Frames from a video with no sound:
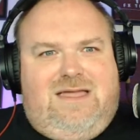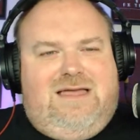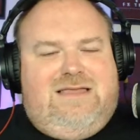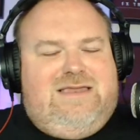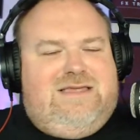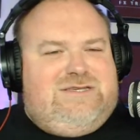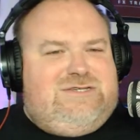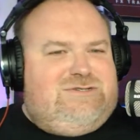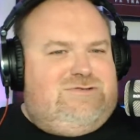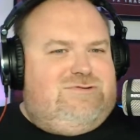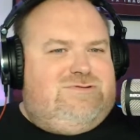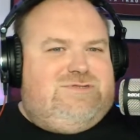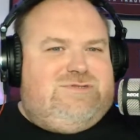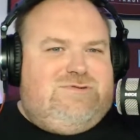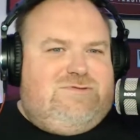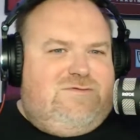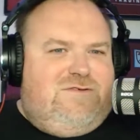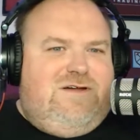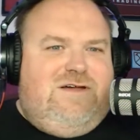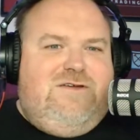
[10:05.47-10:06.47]
Unless you're
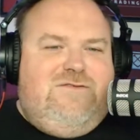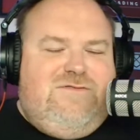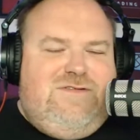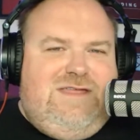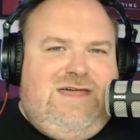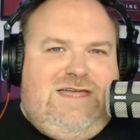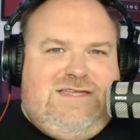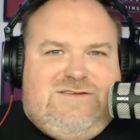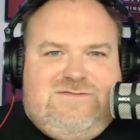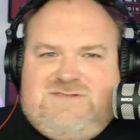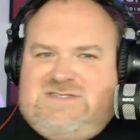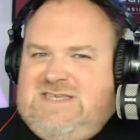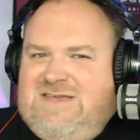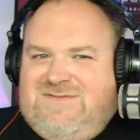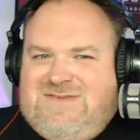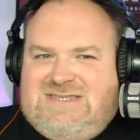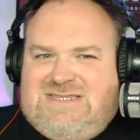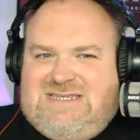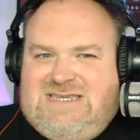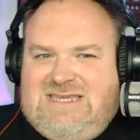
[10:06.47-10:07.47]
sort of over the age of
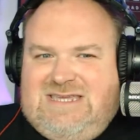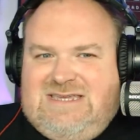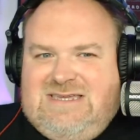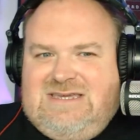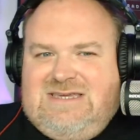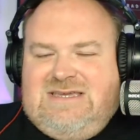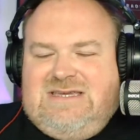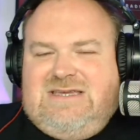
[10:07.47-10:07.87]
70.